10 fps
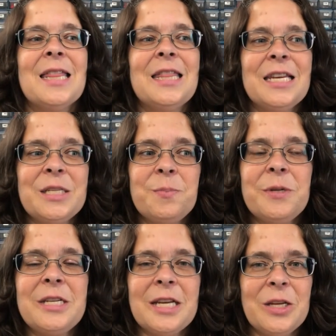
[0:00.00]
This
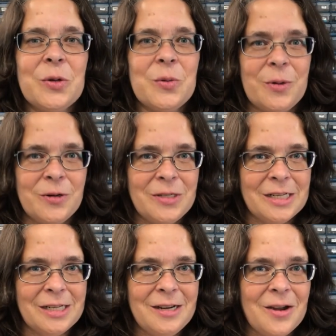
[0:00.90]
particular
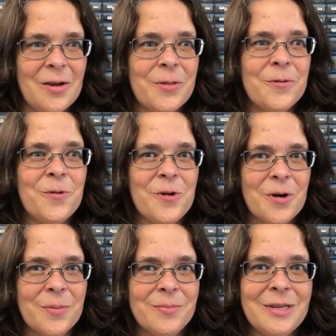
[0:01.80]
person on the
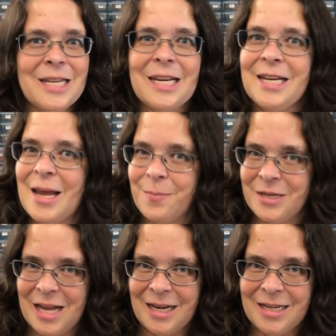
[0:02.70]
forum did an
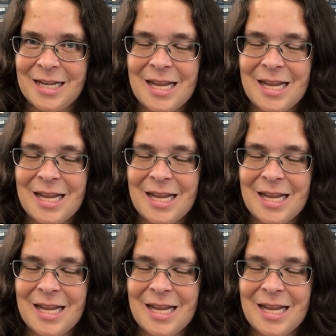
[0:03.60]
update.